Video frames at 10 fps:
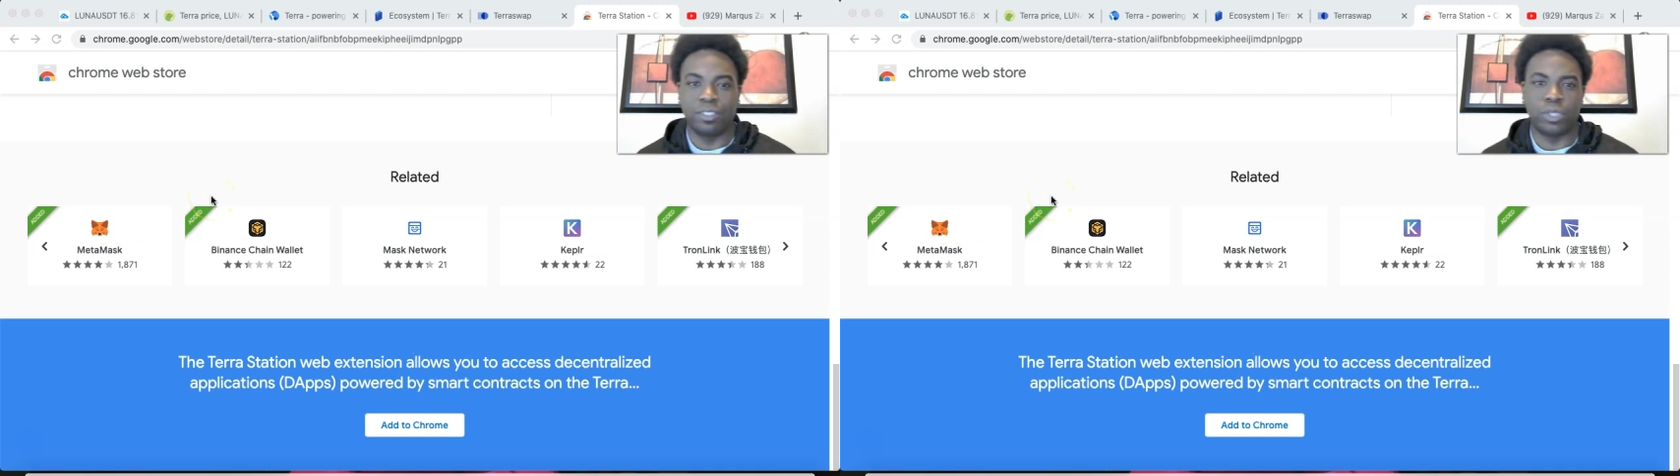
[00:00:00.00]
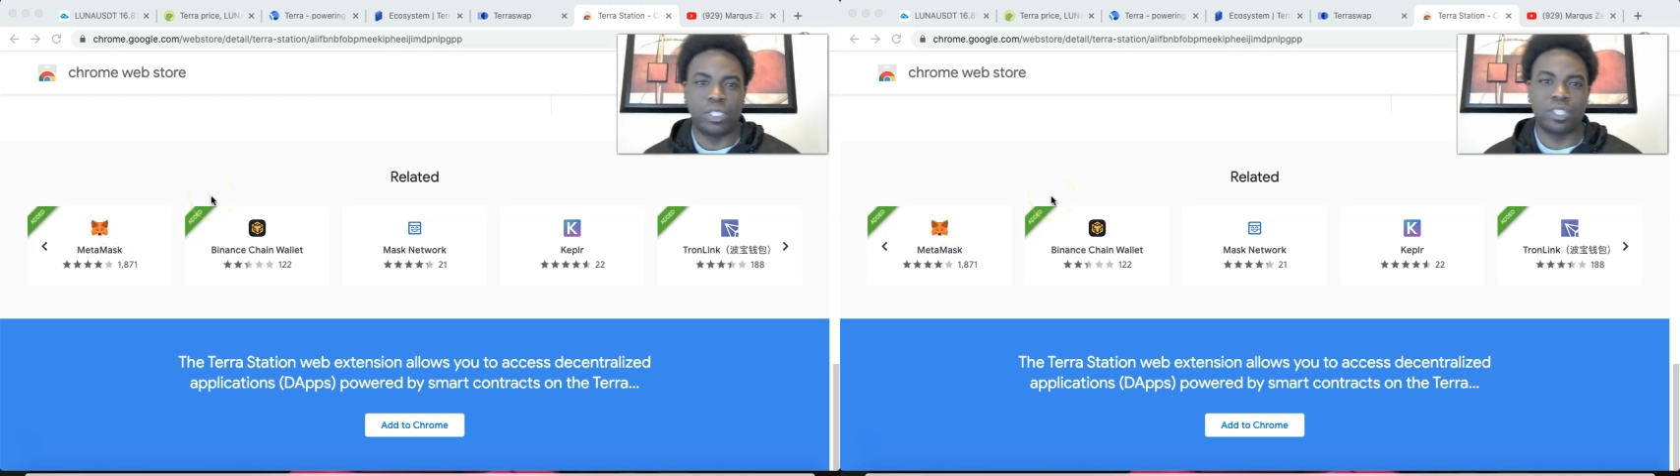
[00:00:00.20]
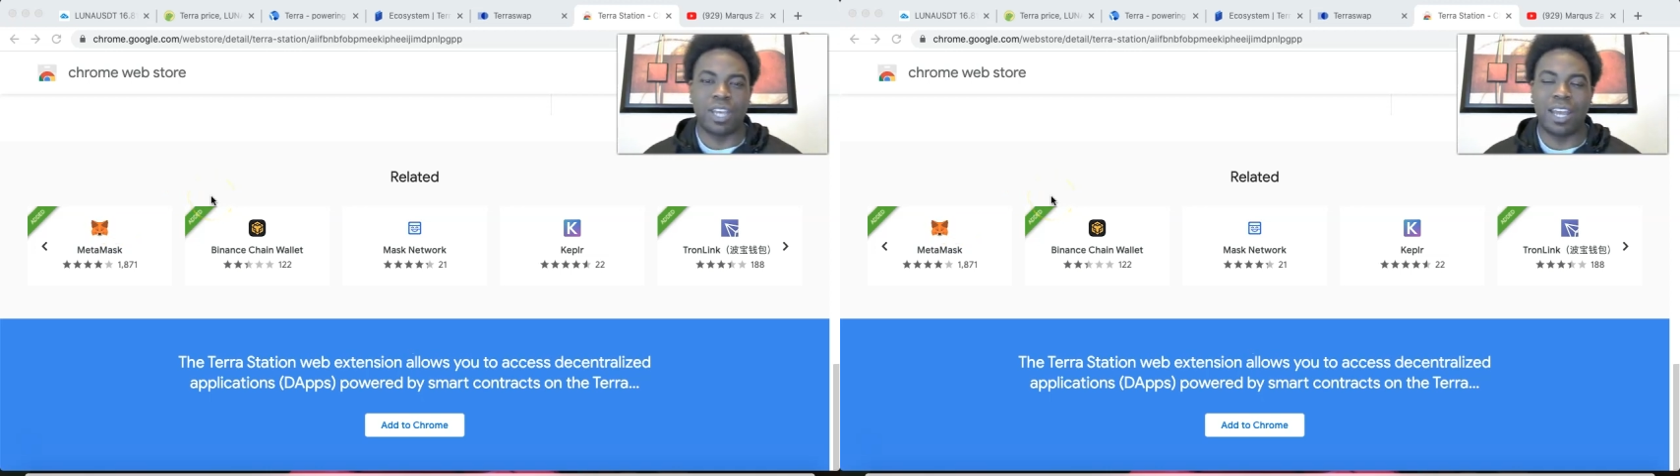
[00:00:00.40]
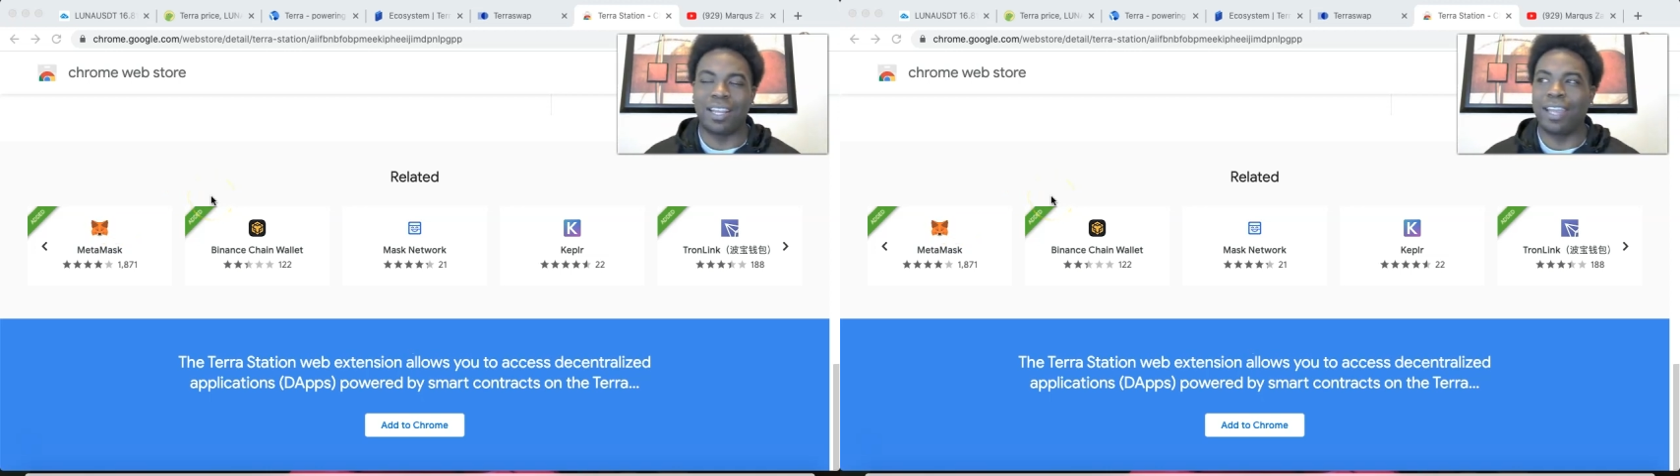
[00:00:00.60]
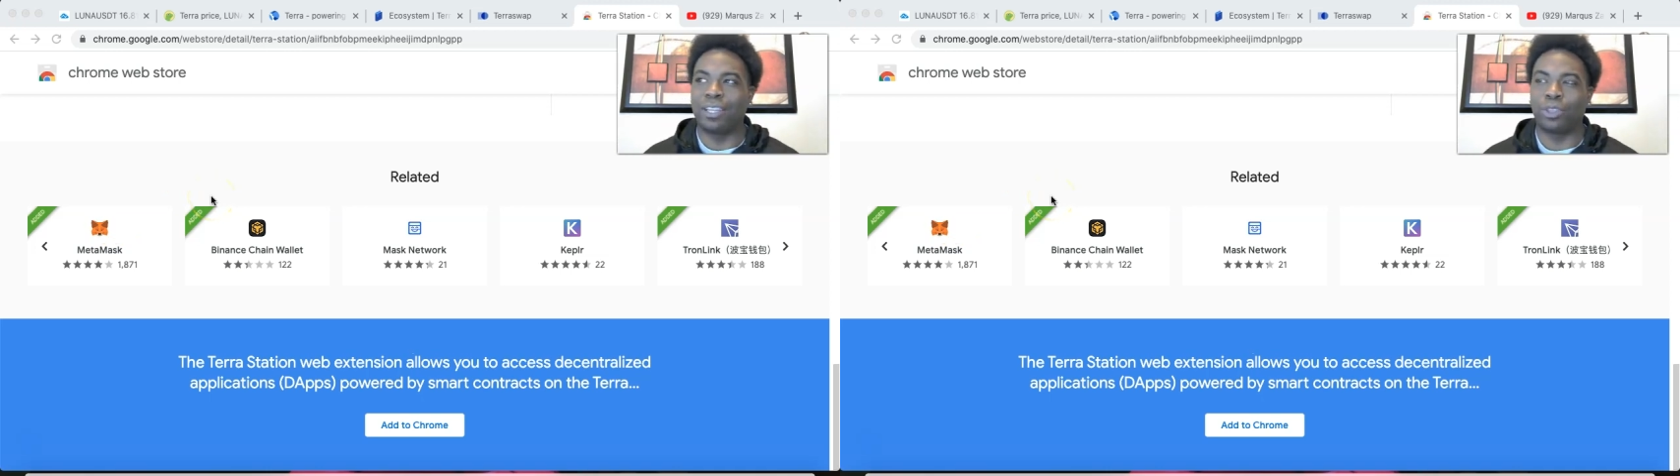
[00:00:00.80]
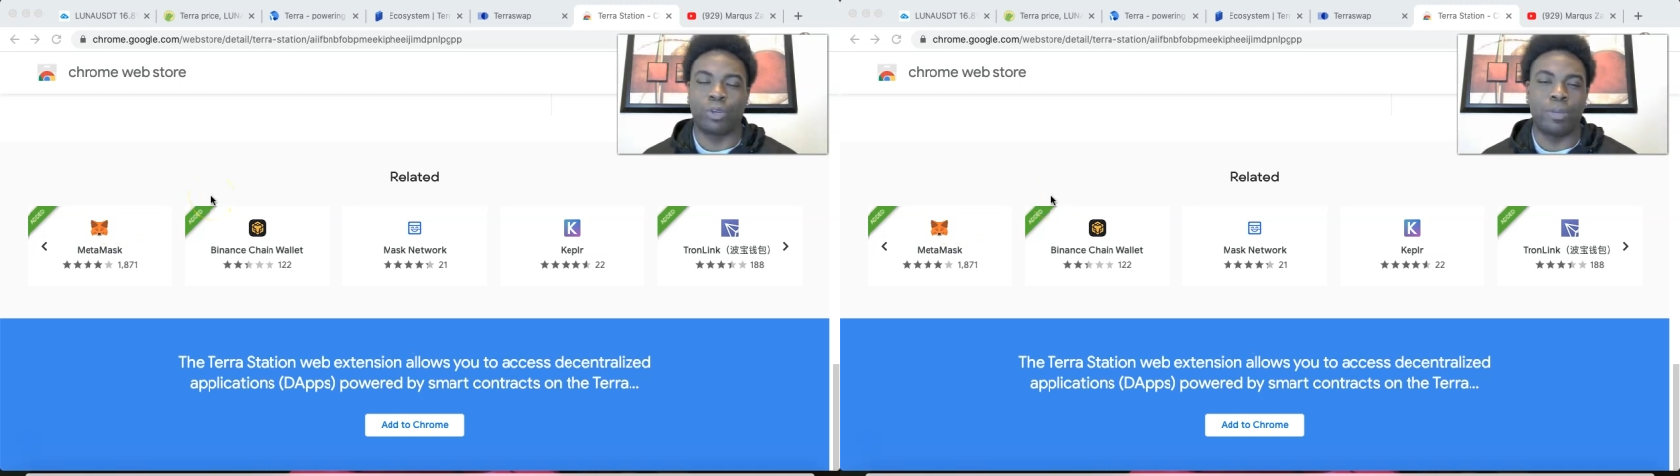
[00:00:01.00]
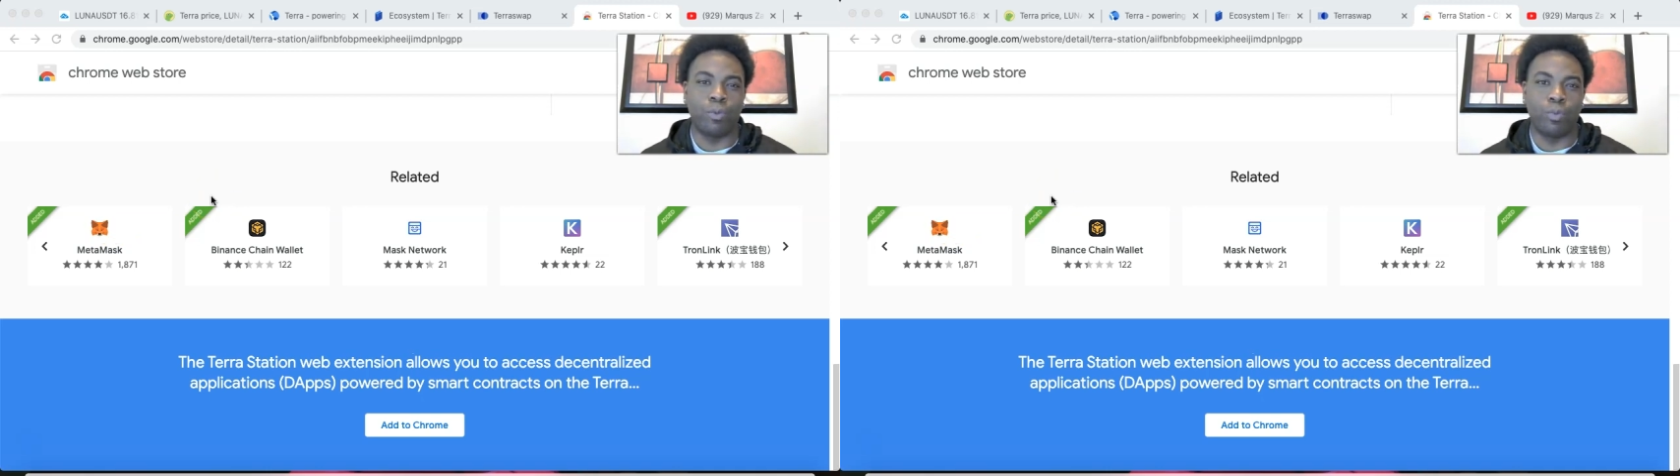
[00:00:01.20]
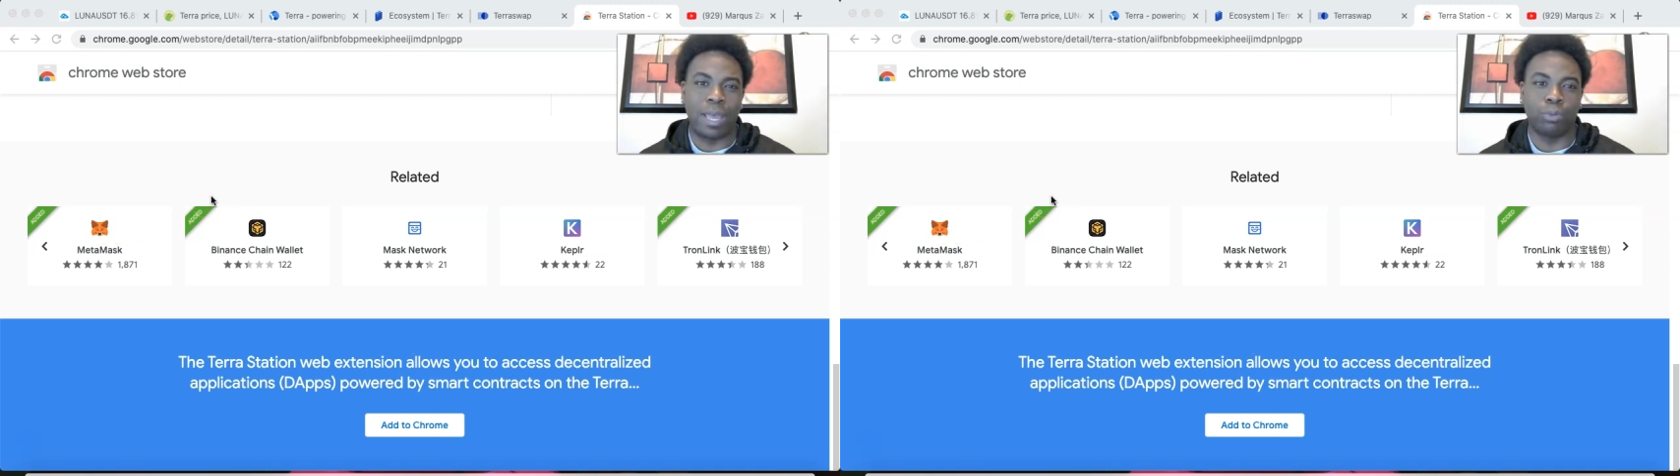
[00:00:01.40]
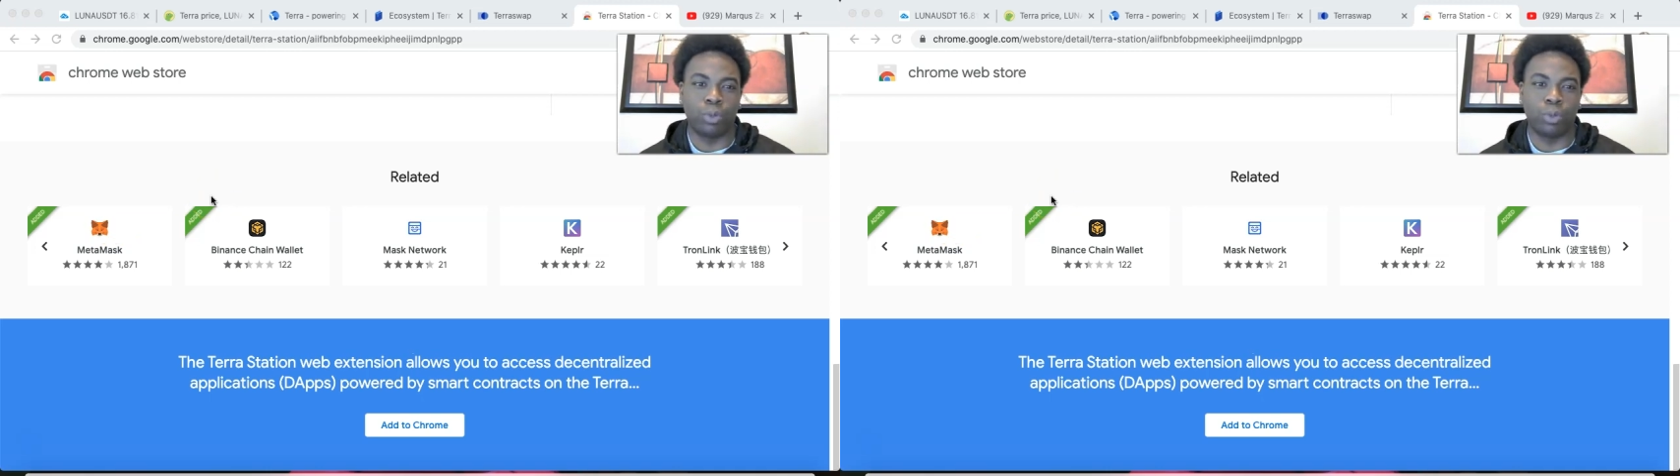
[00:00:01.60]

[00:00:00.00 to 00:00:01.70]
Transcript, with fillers: which is kind of like three web